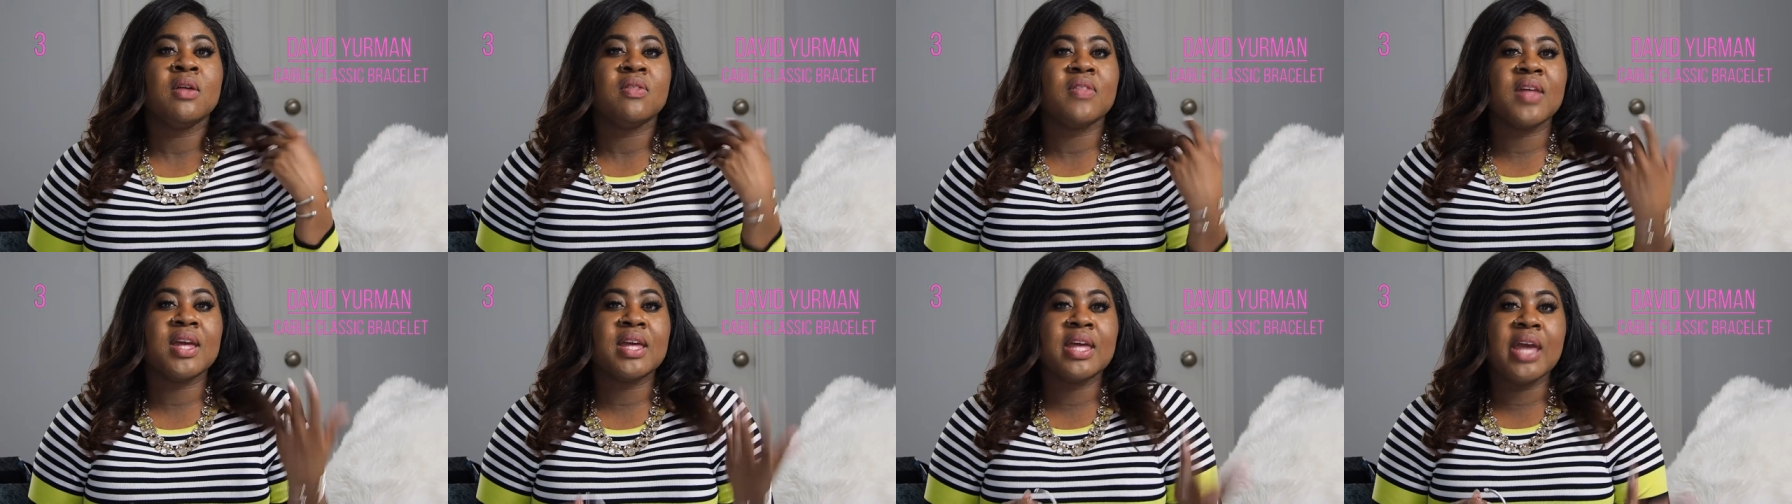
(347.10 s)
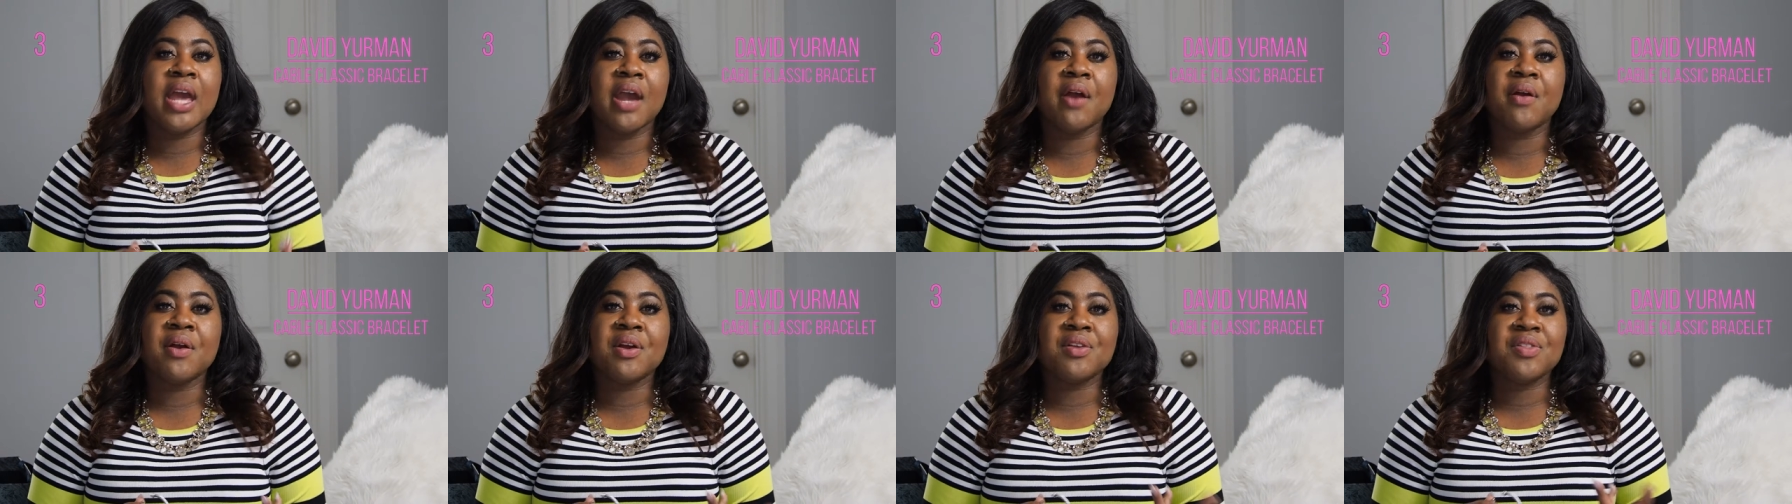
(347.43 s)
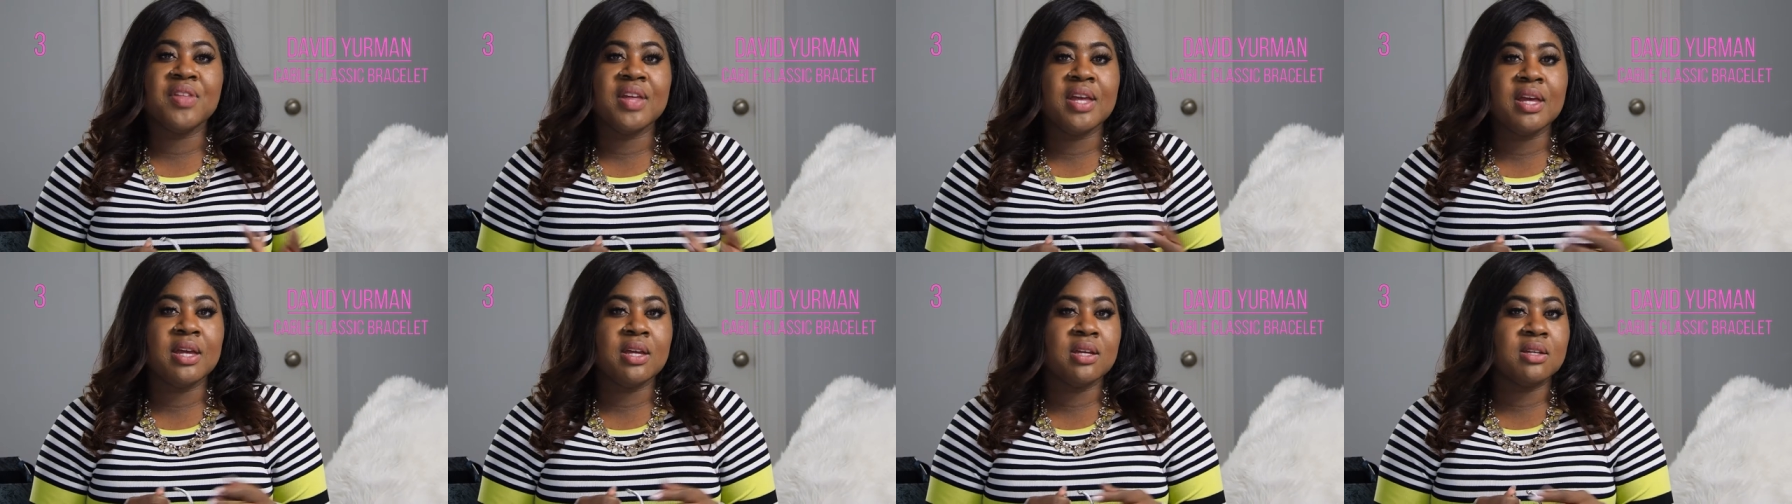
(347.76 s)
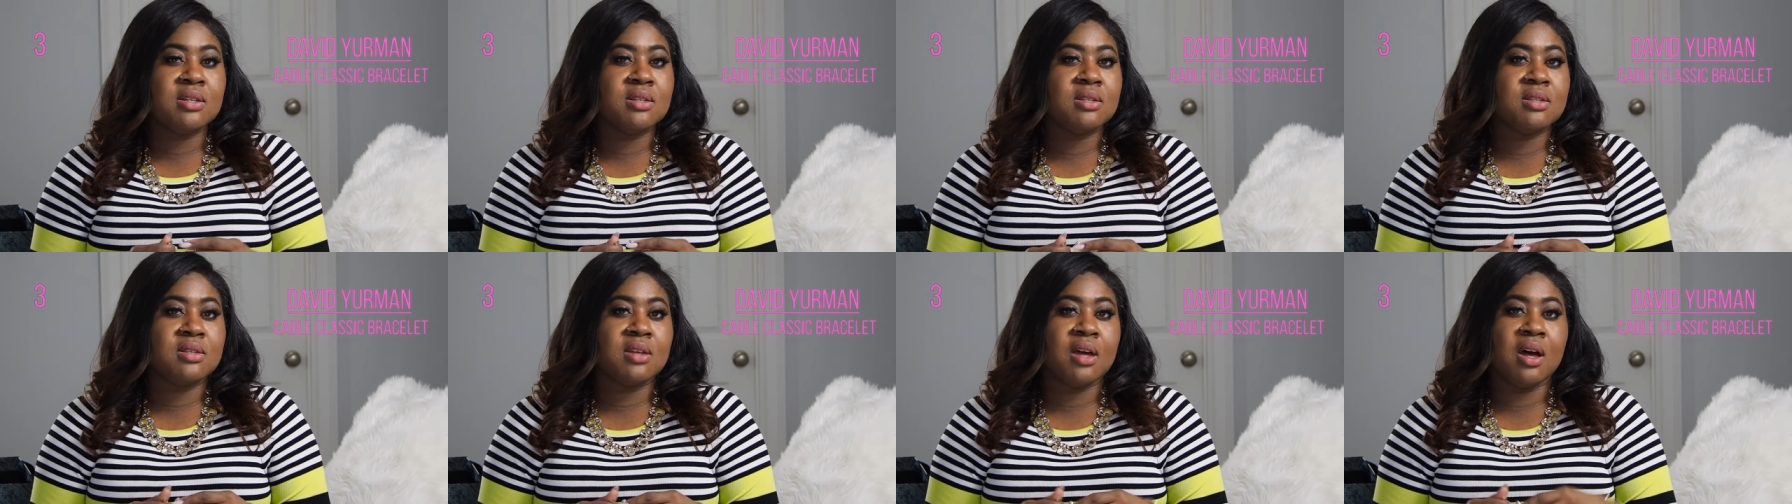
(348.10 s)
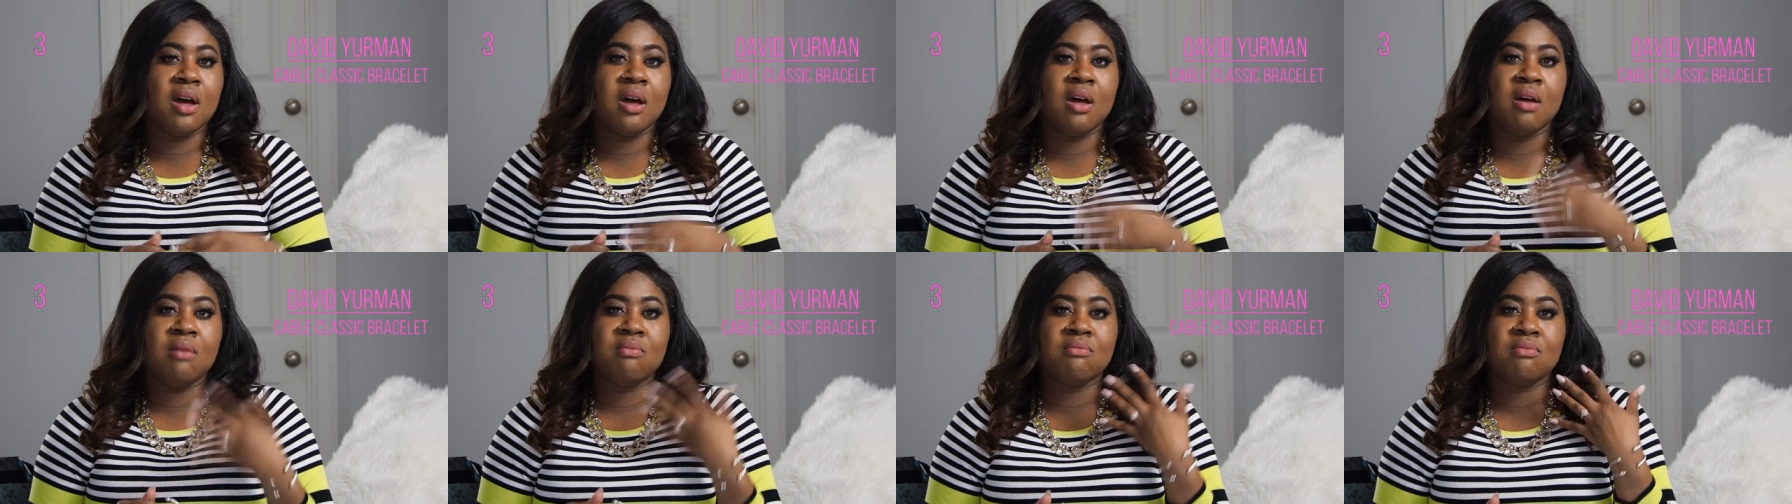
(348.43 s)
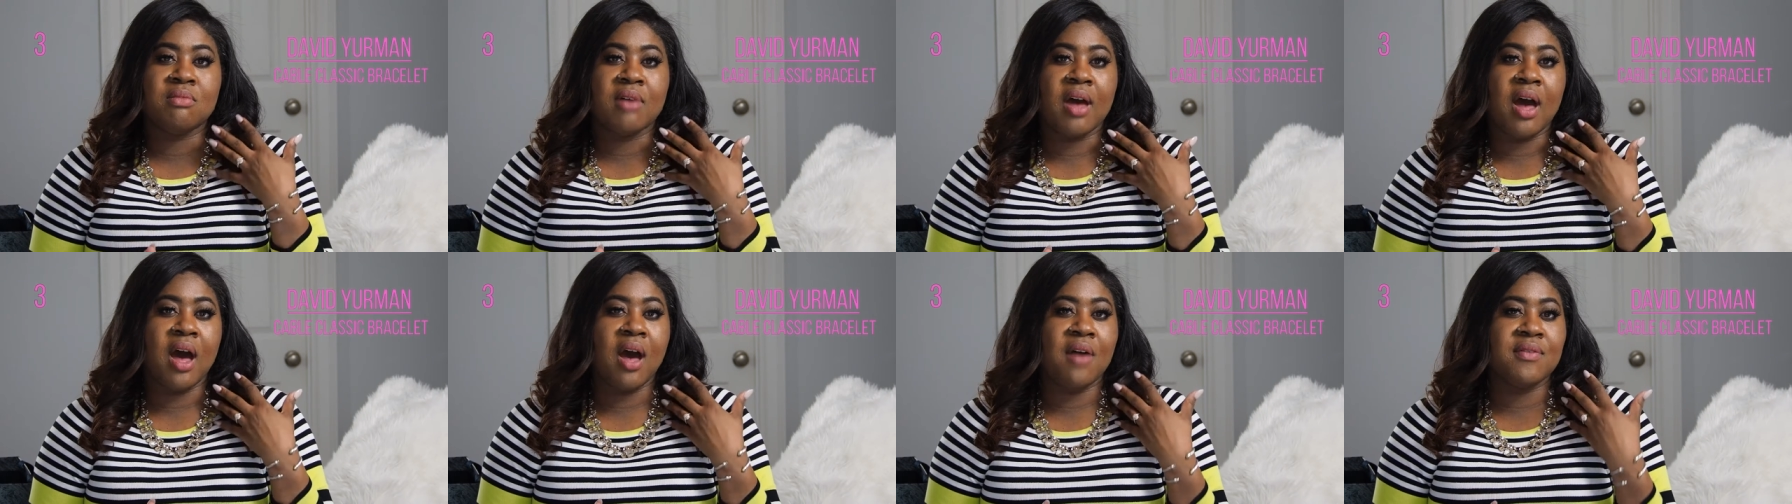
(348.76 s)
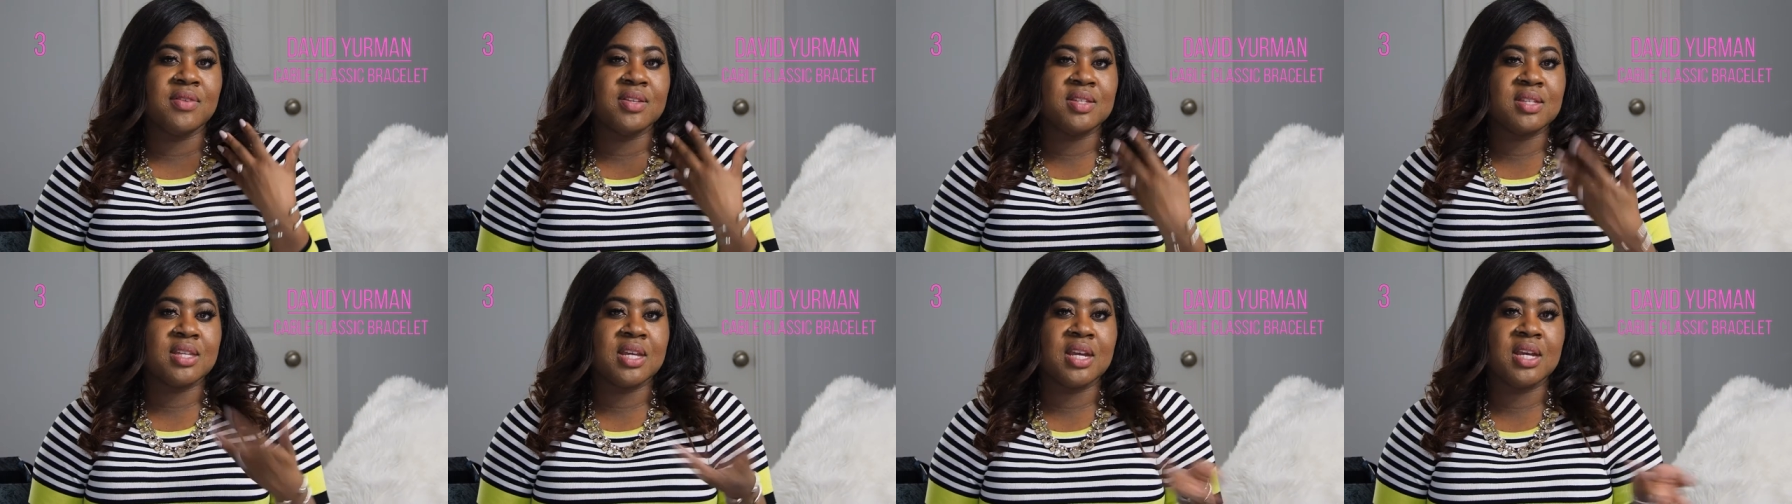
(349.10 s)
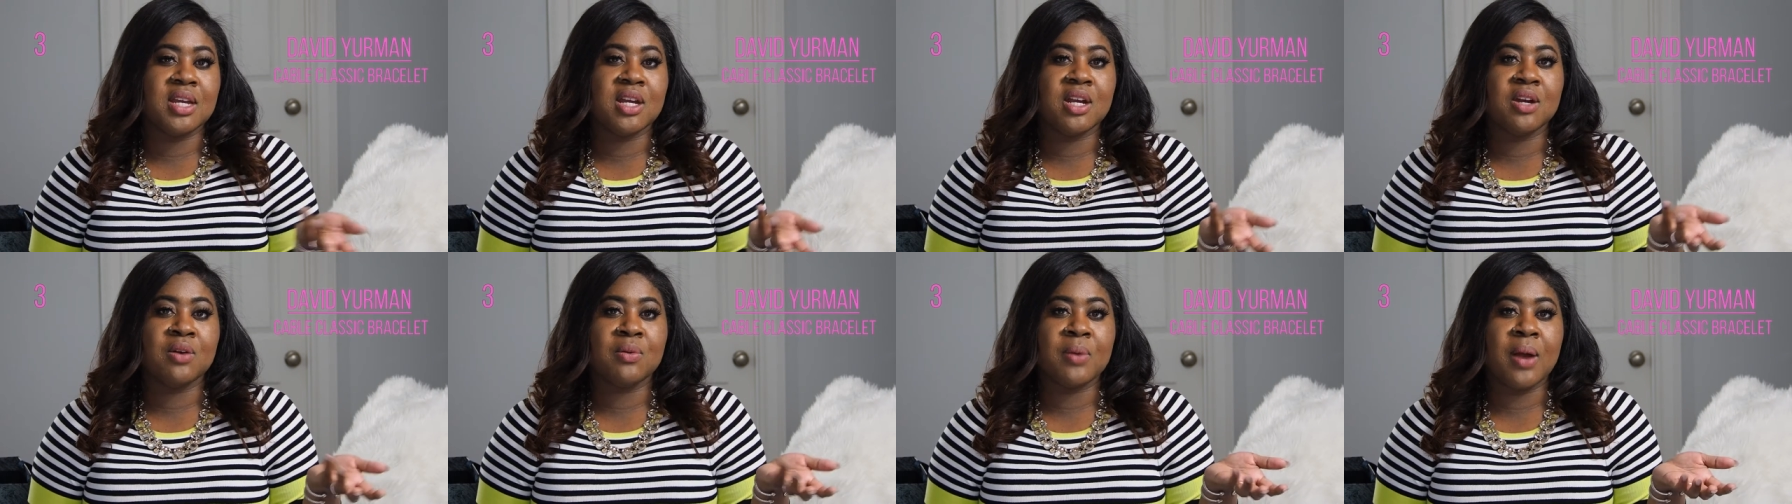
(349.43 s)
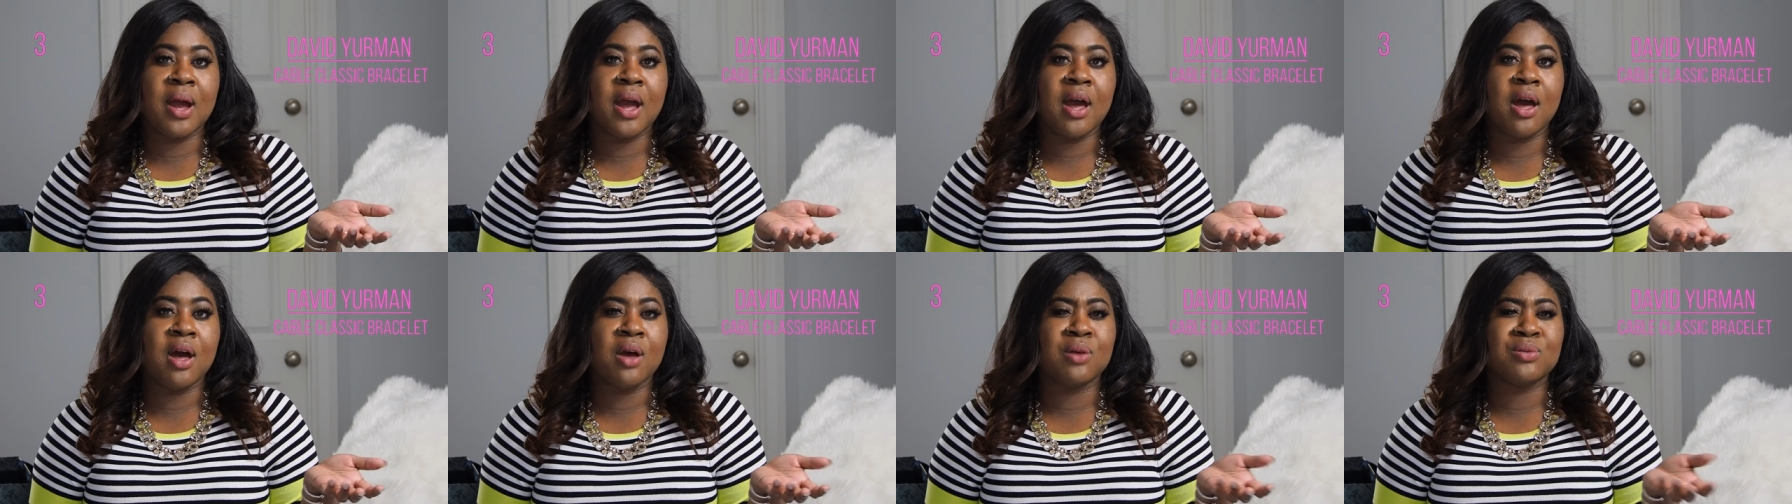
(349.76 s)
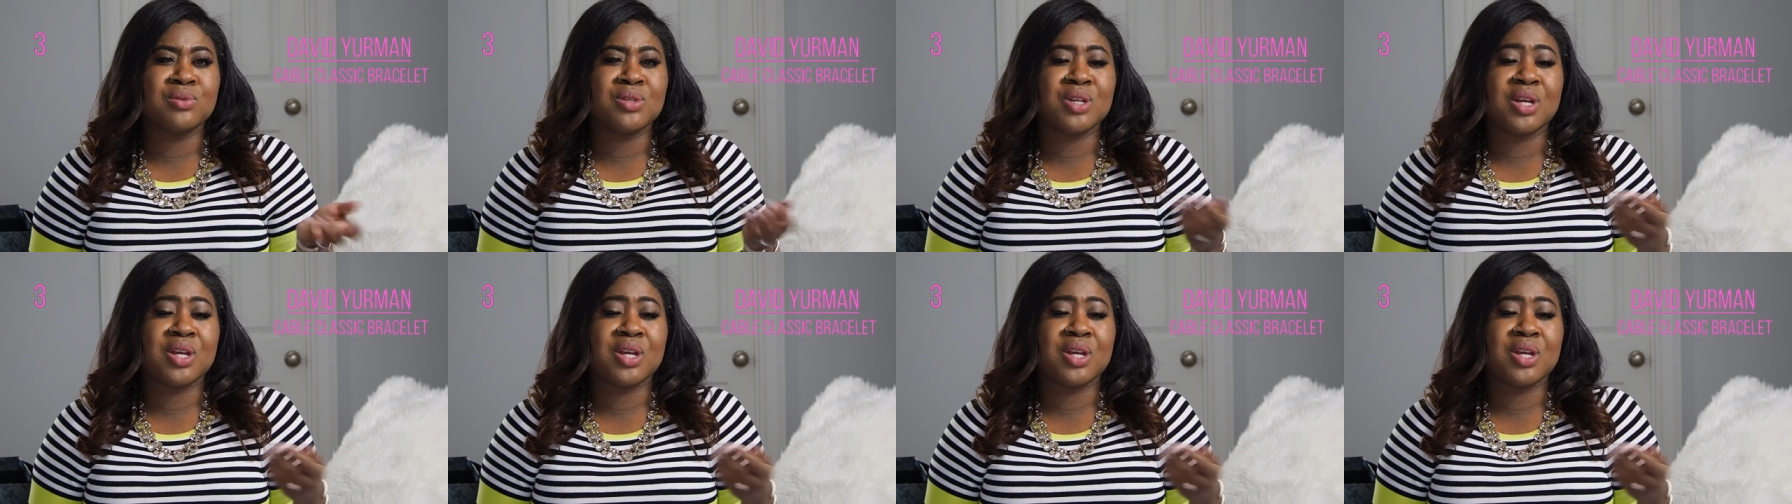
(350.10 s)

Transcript: They carry these um, obviously year round.